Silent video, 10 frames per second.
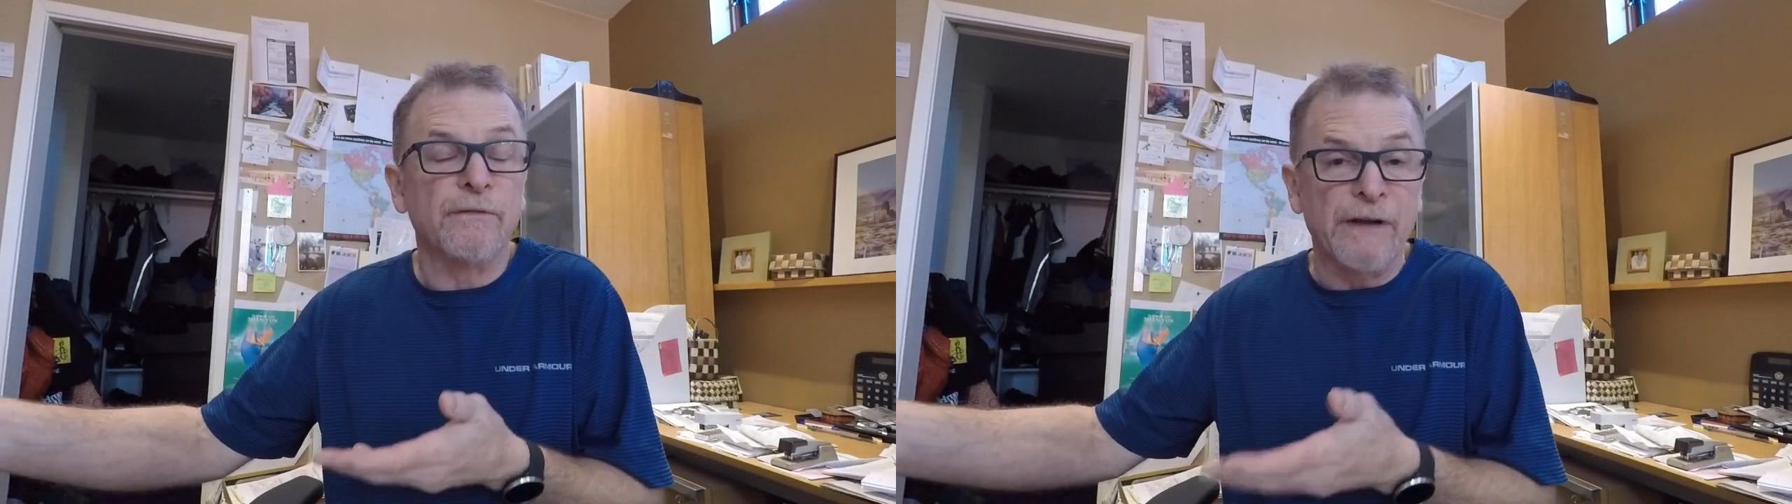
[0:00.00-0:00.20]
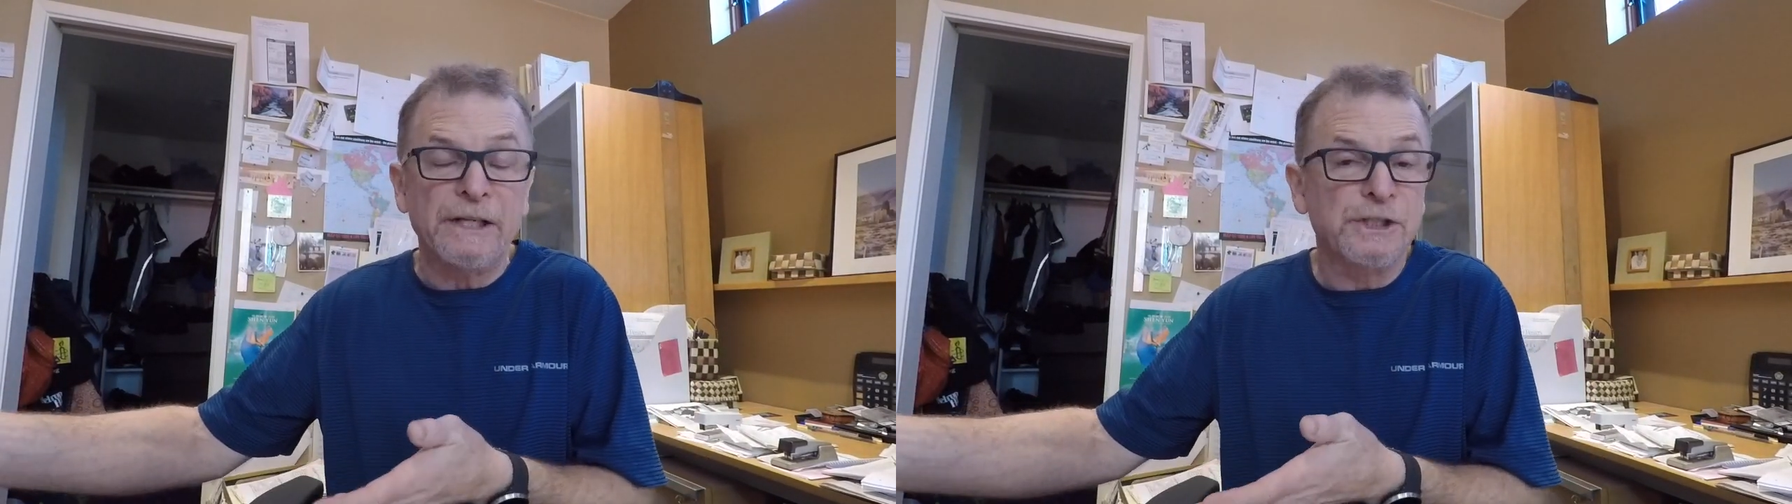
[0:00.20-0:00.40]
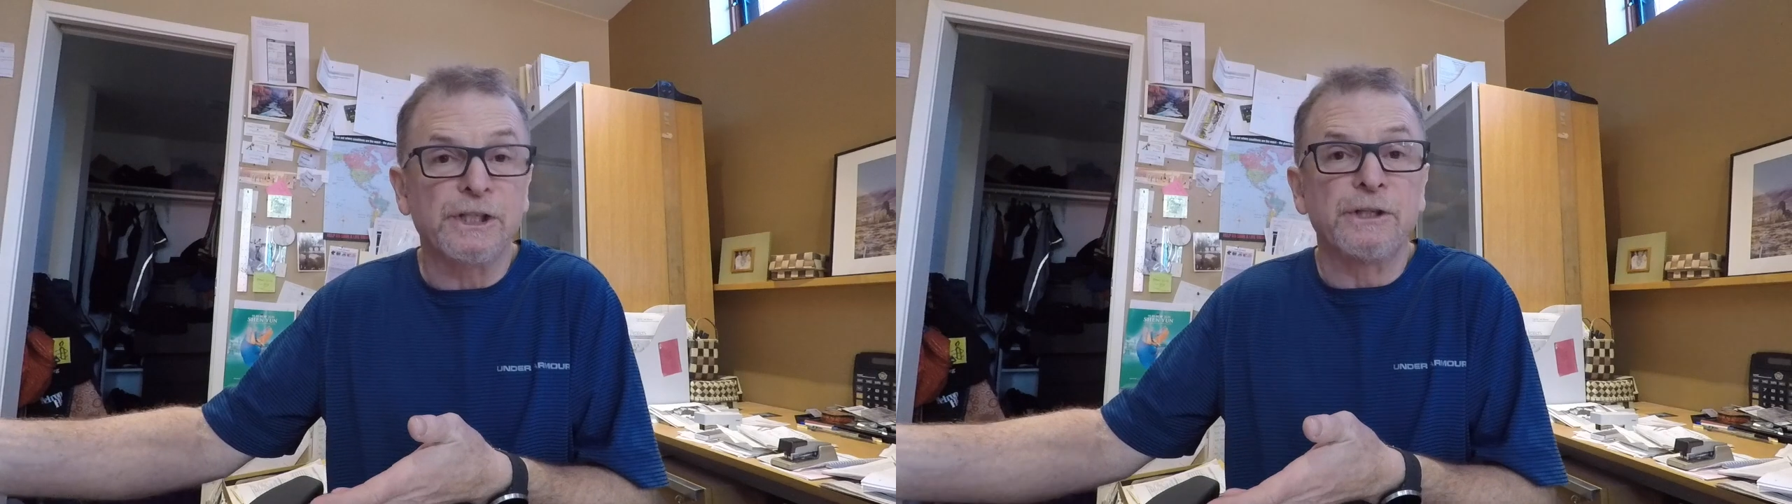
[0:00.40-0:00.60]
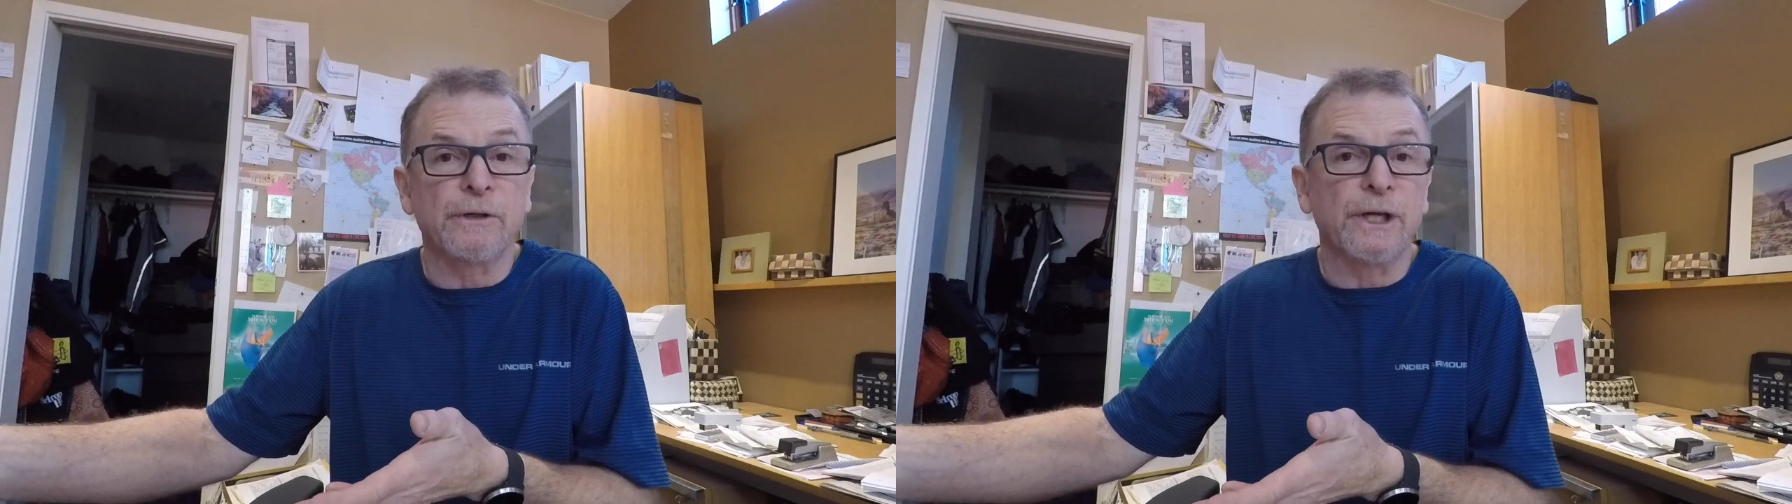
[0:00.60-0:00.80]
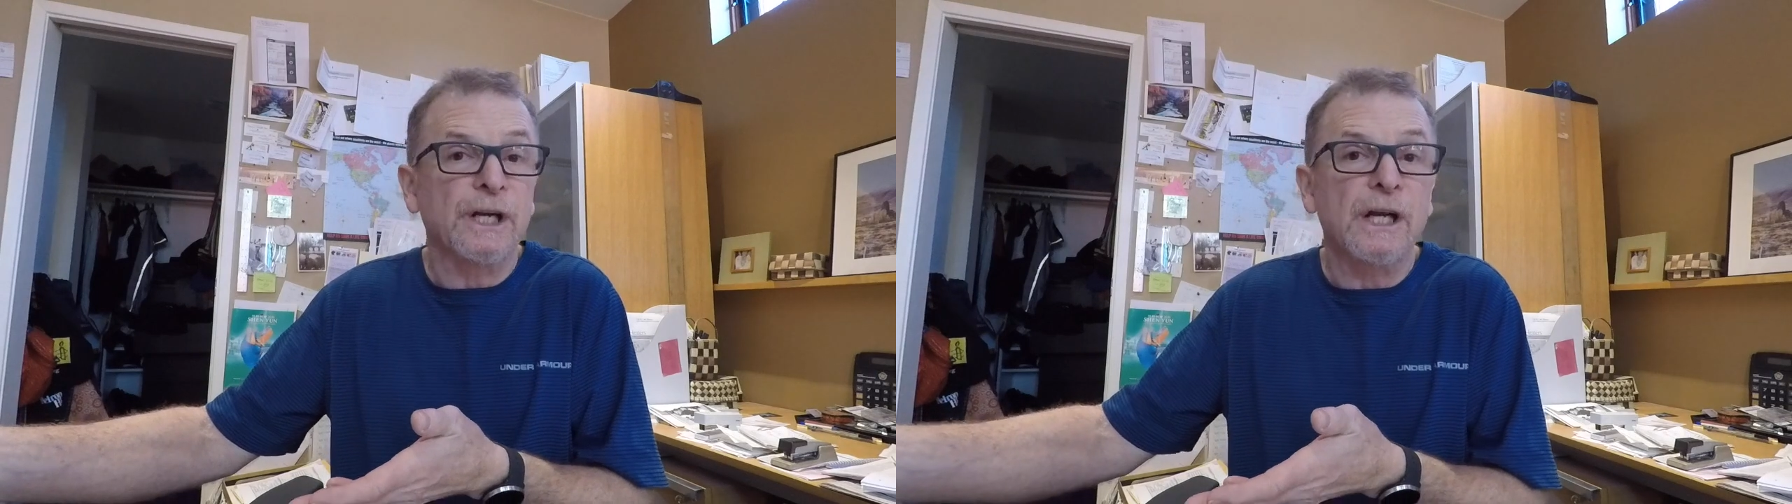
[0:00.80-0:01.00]
Eventually, you're
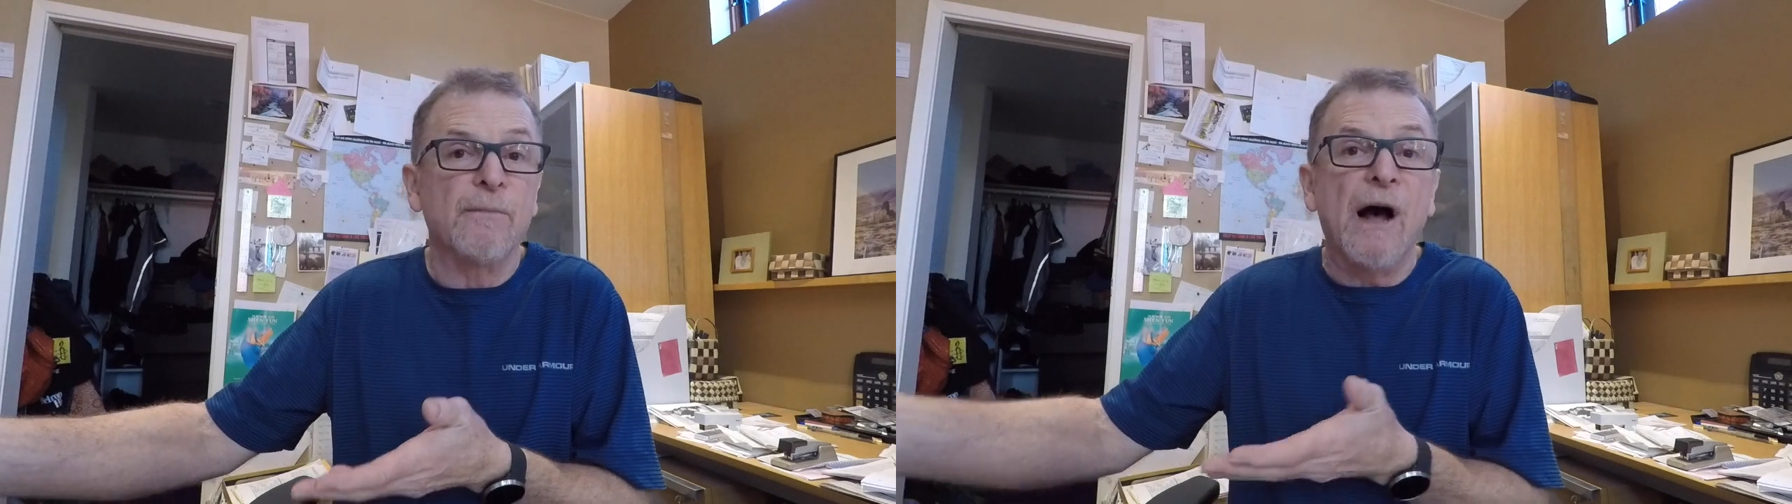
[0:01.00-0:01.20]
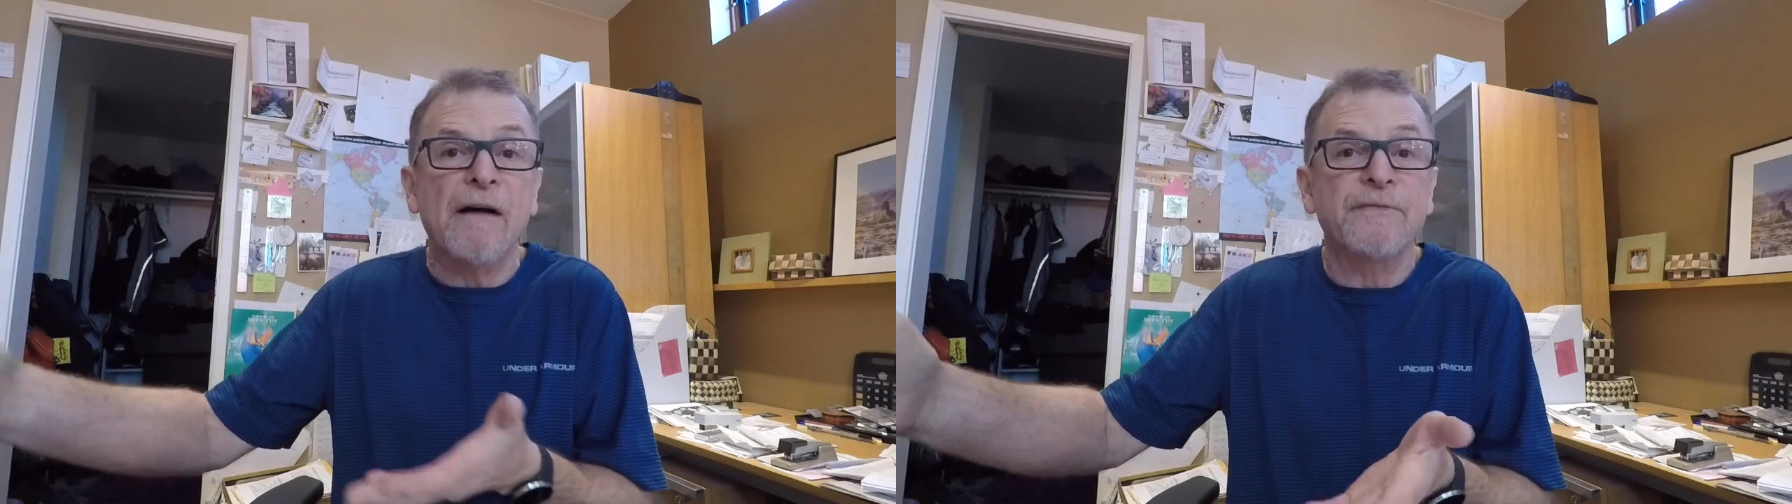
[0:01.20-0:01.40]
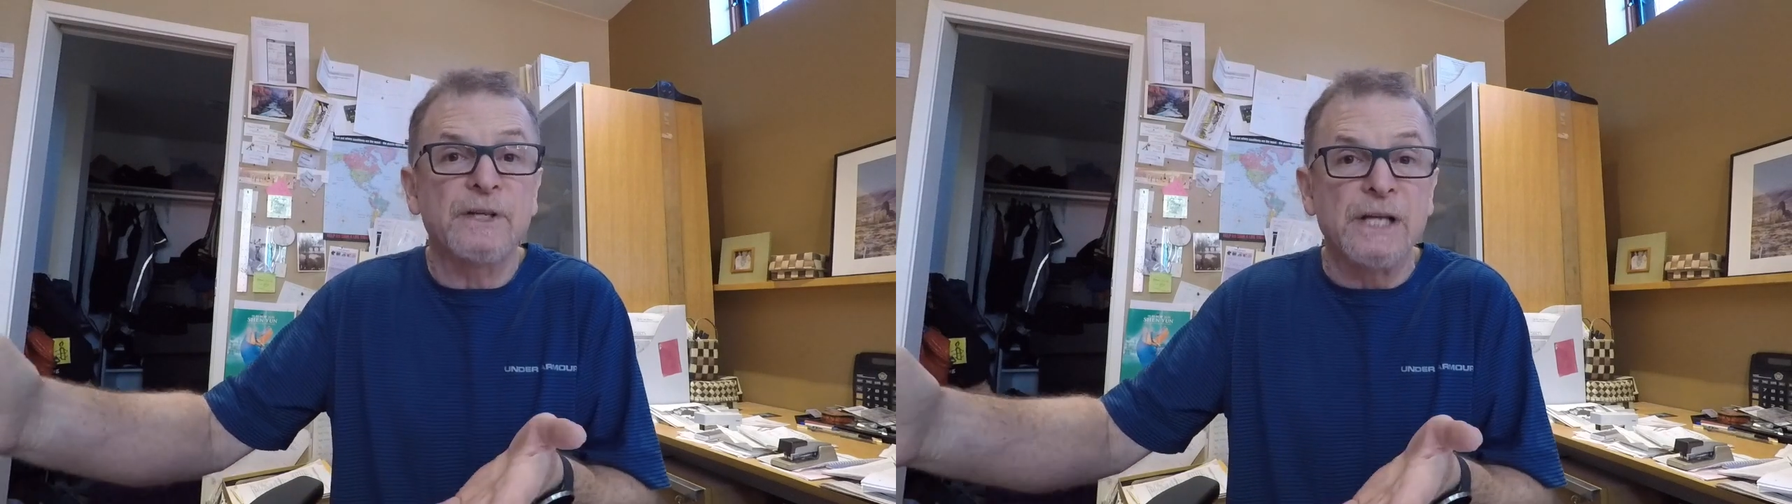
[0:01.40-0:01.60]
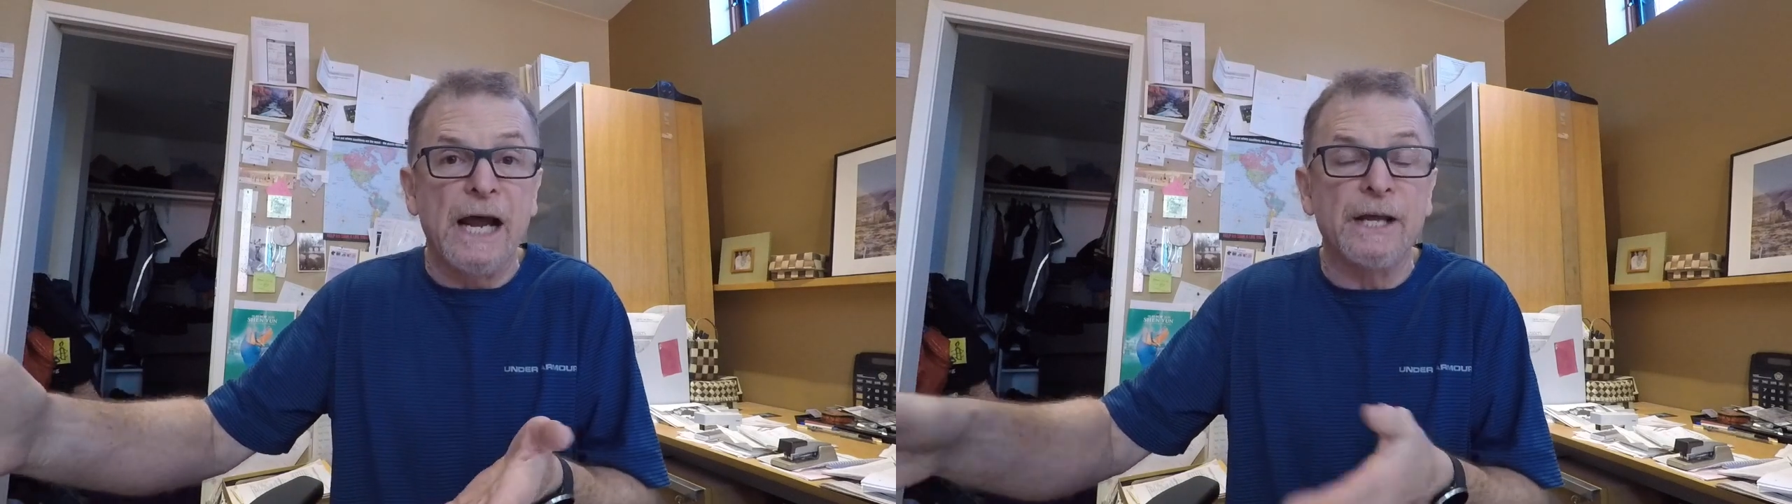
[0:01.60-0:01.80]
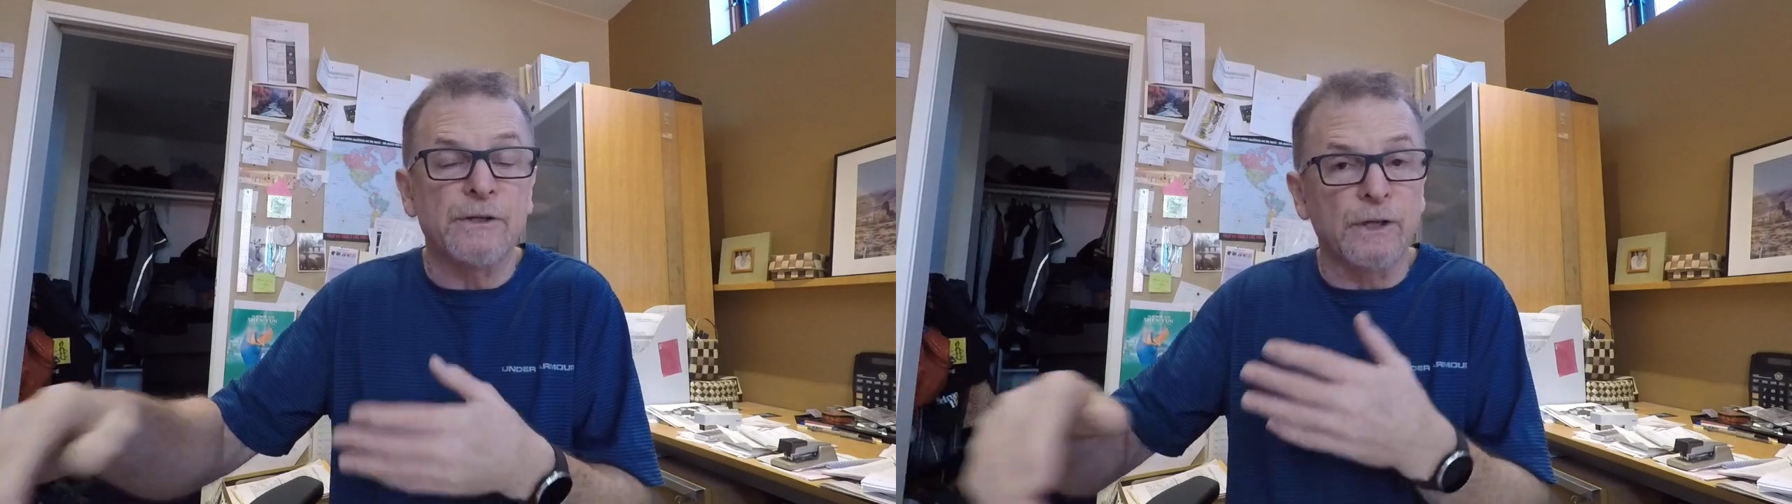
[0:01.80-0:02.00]
going to come off the diet,